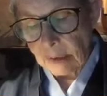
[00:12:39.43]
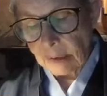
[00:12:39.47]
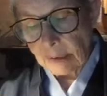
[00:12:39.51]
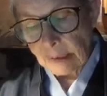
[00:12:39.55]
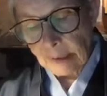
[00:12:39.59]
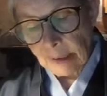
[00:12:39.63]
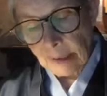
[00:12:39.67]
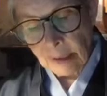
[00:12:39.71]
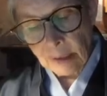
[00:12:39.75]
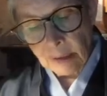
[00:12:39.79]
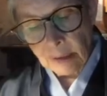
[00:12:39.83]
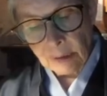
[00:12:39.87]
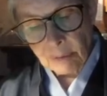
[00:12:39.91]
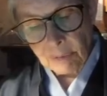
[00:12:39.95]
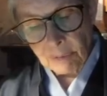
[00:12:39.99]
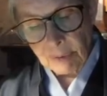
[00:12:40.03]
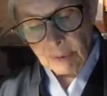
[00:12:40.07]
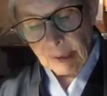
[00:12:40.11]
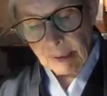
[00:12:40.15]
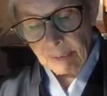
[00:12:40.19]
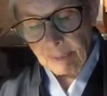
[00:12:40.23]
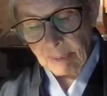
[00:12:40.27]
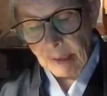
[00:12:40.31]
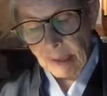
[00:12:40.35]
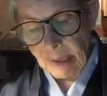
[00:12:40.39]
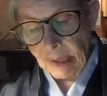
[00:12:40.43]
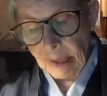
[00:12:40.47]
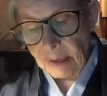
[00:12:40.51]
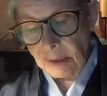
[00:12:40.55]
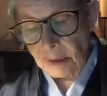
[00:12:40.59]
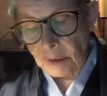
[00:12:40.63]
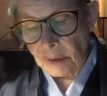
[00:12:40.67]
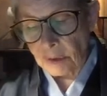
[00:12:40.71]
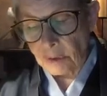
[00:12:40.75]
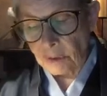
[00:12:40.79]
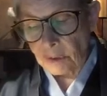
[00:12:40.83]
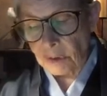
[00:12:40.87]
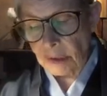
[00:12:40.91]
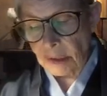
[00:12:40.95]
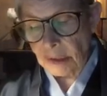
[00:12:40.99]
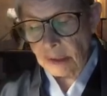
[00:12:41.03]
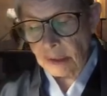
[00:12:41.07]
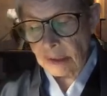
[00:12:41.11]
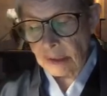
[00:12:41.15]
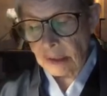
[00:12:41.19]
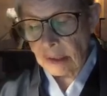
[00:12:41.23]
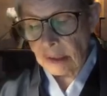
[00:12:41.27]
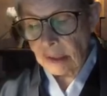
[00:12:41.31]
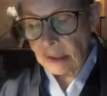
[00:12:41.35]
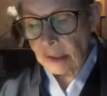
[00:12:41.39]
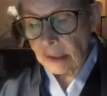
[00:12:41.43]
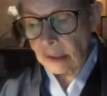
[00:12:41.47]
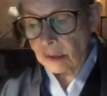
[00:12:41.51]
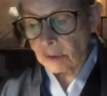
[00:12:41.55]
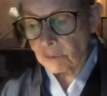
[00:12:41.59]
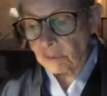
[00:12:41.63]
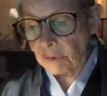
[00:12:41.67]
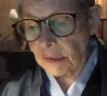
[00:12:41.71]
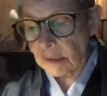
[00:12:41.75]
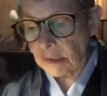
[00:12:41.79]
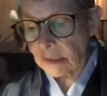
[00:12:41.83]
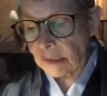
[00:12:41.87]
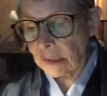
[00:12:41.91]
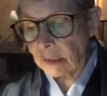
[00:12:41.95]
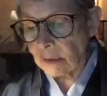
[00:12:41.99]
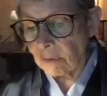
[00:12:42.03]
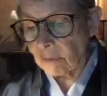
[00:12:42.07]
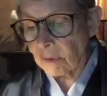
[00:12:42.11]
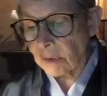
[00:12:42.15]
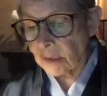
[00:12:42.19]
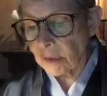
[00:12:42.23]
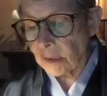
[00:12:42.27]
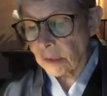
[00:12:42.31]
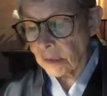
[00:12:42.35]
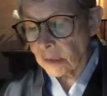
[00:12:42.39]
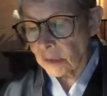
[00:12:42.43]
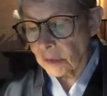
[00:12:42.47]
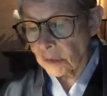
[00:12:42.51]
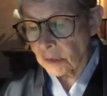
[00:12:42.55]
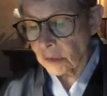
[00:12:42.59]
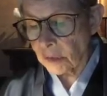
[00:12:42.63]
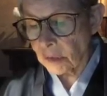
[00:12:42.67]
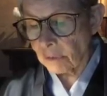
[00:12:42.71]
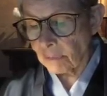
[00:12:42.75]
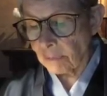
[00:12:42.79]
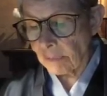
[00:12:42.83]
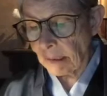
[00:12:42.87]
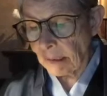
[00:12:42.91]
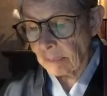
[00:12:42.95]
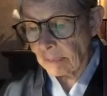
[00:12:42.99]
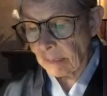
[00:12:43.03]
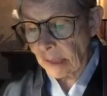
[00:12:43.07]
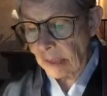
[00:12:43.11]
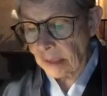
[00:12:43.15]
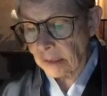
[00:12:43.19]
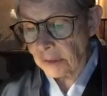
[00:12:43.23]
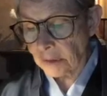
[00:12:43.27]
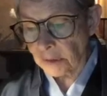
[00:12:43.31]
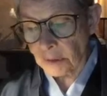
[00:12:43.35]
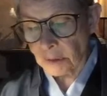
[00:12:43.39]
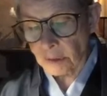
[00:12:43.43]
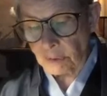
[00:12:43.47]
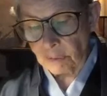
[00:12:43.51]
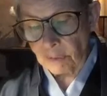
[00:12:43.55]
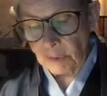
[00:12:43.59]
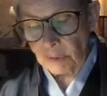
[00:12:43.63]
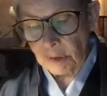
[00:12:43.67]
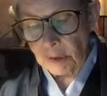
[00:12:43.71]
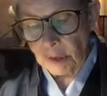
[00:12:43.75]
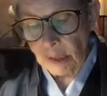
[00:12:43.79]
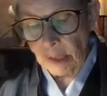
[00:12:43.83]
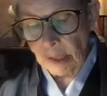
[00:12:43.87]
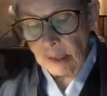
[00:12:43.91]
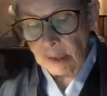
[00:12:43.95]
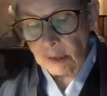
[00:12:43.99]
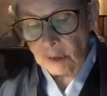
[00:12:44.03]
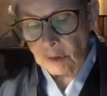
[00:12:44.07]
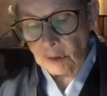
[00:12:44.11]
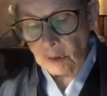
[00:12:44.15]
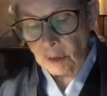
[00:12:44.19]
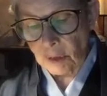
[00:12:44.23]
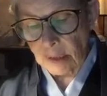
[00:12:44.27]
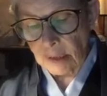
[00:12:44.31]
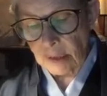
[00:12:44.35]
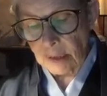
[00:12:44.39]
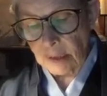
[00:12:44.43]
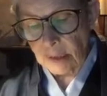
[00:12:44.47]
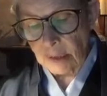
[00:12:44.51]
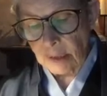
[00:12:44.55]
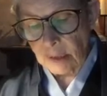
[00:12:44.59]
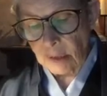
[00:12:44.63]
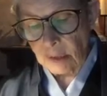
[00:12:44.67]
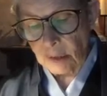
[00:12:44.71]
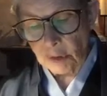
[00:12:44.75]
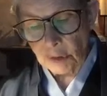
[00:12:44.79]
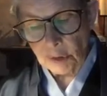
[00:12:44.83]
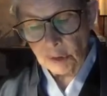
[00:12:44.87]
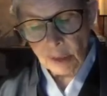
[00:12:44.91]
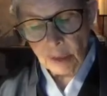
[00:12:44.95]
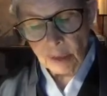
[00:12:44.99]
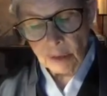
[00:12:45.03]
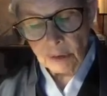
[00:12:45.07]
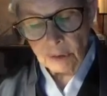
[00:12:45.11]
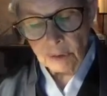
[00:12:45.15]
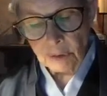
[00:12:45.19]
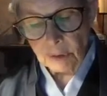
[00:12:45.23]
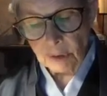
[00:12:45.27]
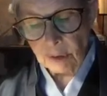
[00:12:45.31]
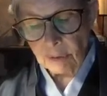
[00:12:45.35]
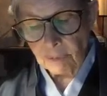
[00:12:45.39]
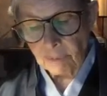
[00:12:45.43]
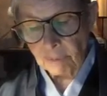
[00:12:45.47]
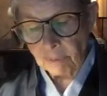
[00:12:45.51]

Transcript: Later, when I began to do Zazen, I could receive the teachings of my master, which I had sought since childhood,